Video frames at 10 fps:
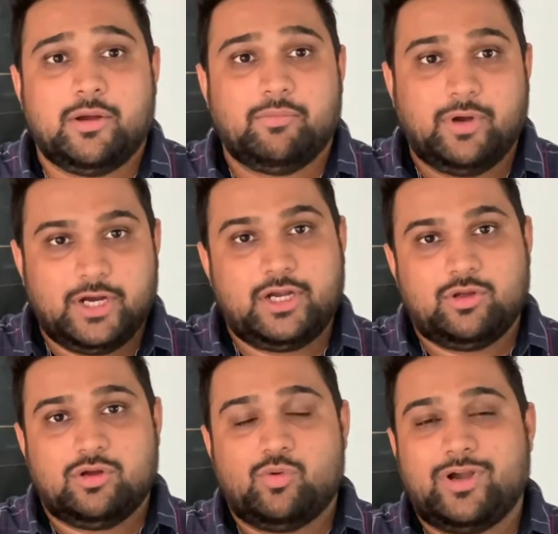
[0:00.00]

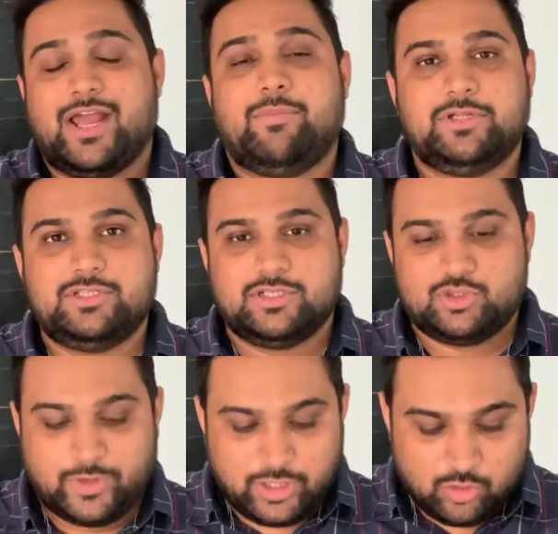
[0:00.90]
But what happens
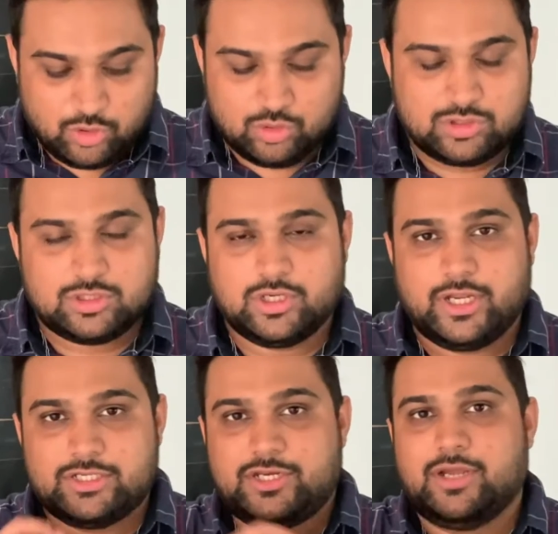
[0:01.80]
is, when you use
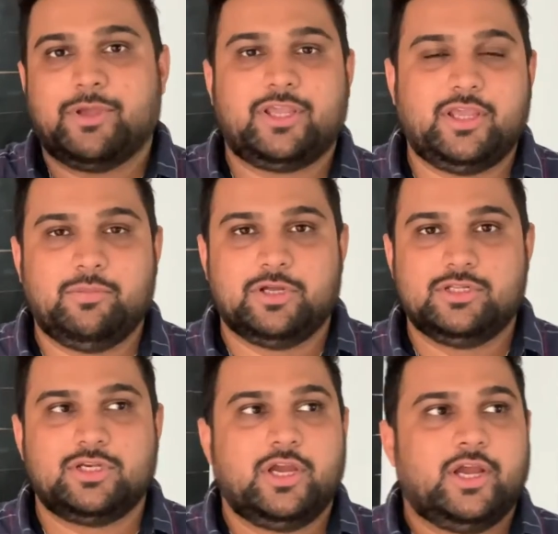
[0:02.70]
HDMI
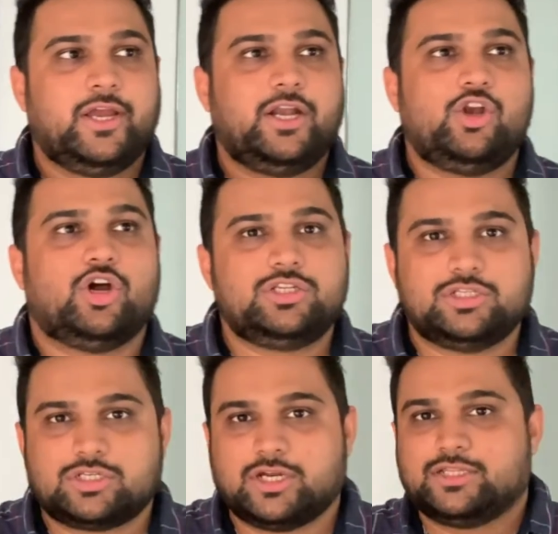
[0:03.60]
cables, it not
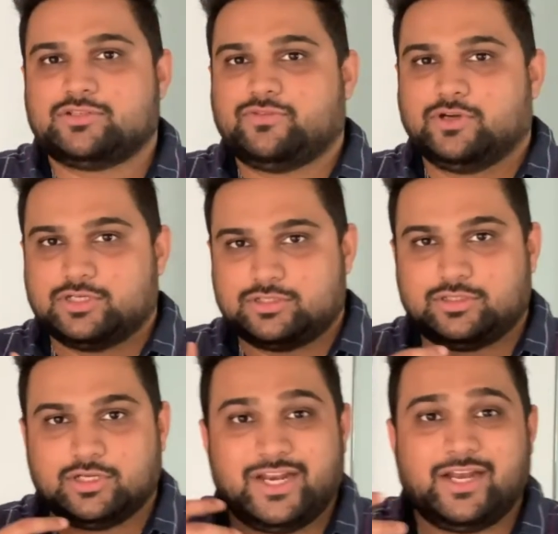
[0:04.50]
just transfers
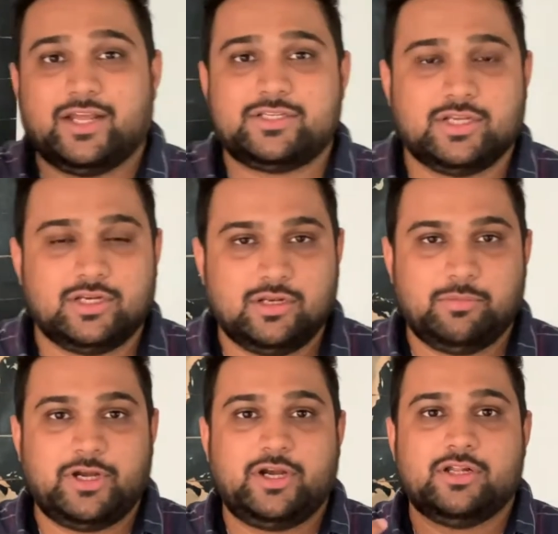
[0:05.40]
the data signal,
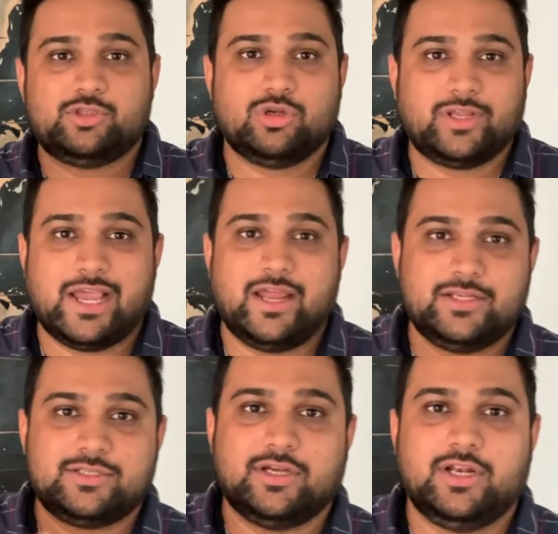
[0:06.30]
but it also
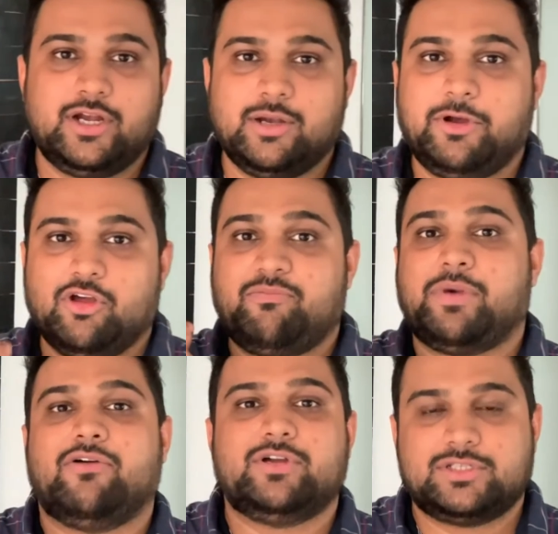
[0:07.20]
carries a little bit of
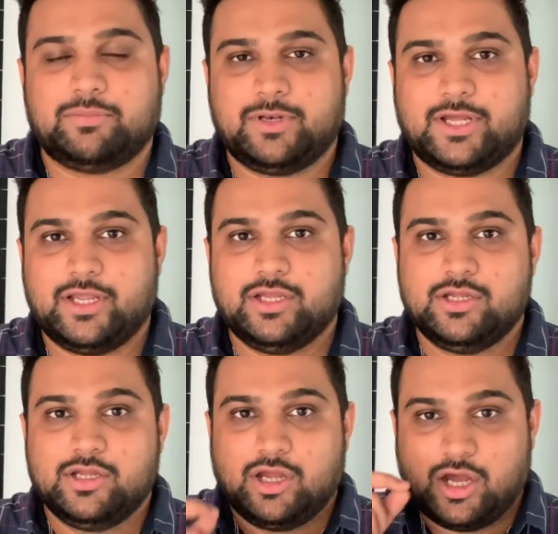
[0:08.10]
power supply
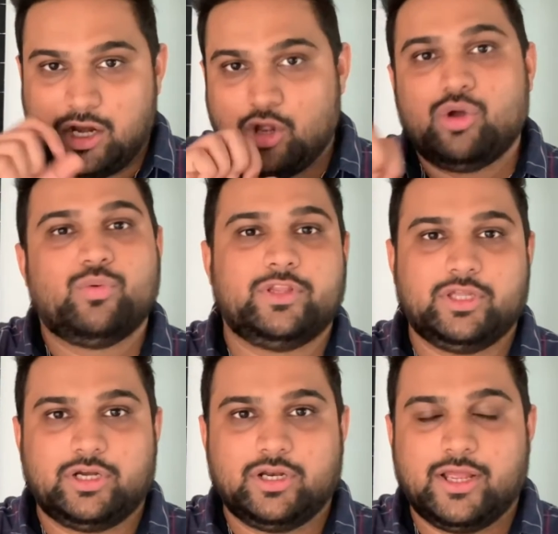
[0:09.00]
along with
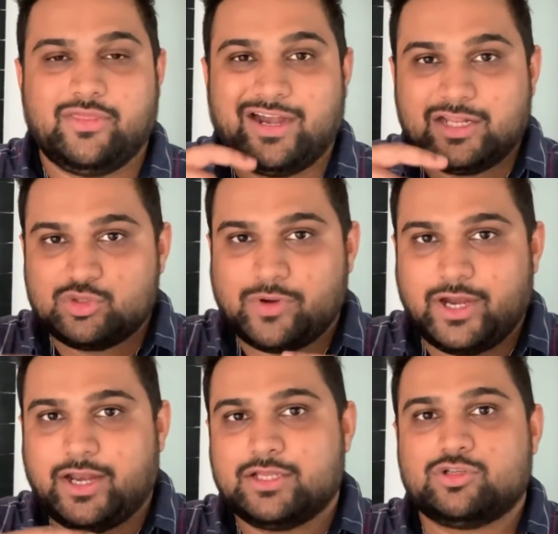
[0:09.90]
it, and that is why
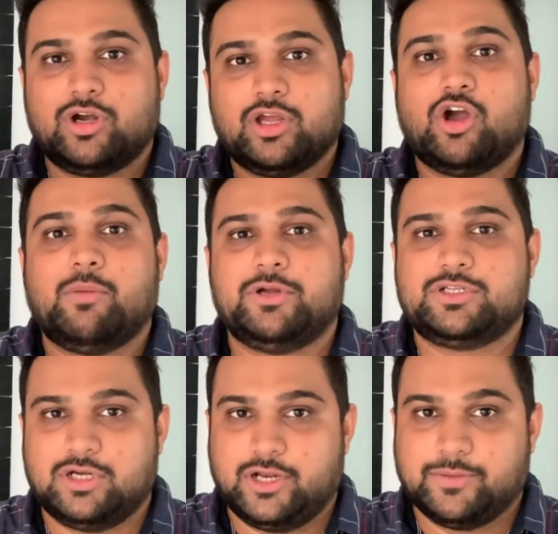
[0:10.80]
it has got a copper
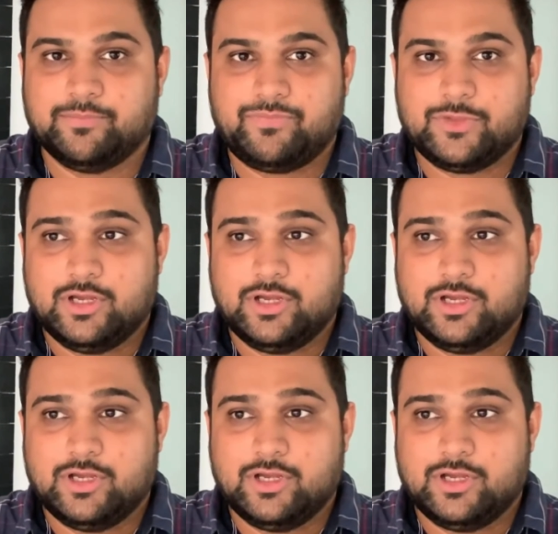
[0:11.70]
shielding.